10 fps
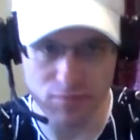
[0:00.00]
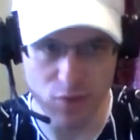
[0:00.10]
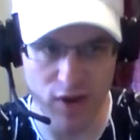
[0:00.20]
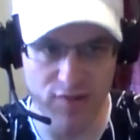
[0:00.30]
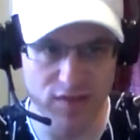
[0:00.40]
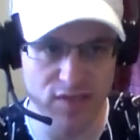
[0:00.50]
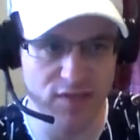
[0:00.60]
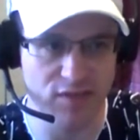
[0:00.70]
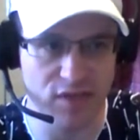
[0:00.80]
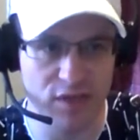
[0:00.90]
graphics, and
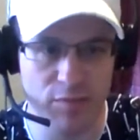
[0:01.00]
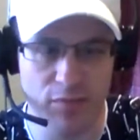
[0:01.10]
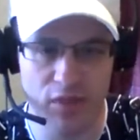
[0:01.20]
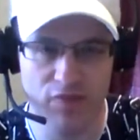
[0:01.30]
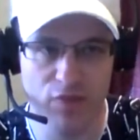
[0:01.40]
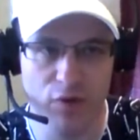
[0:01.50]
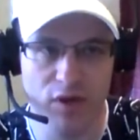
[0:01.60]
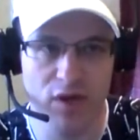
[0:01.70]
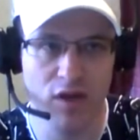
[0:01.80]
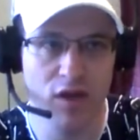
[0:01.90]
everything up for
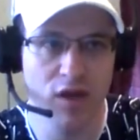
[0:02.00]
you.